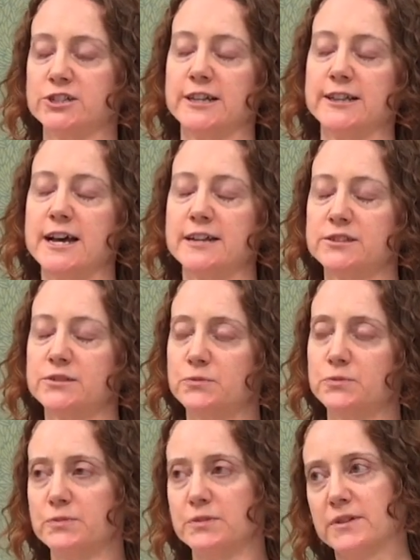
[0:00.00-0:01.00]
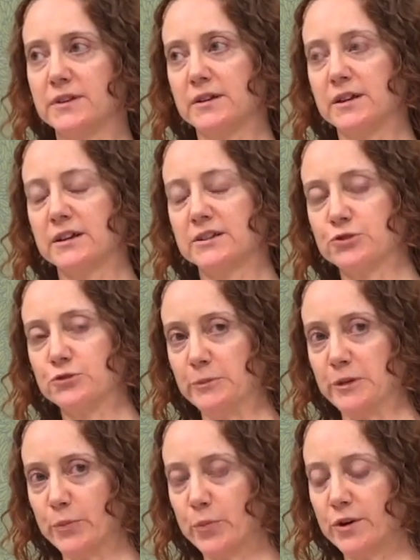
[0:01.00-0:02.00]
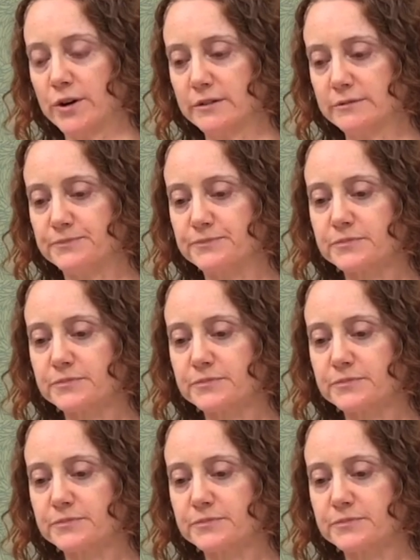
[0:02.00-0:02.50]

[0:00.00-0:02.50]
And that's extremely important,